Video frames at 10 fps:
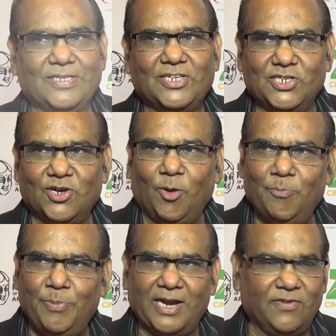Such a
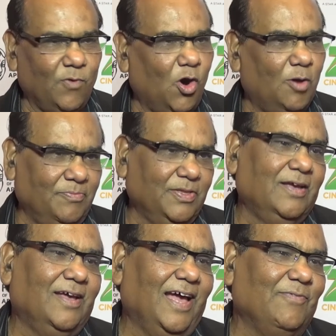compact, warm,
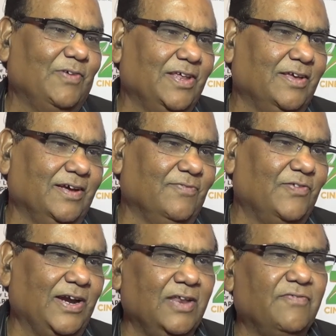and very friendly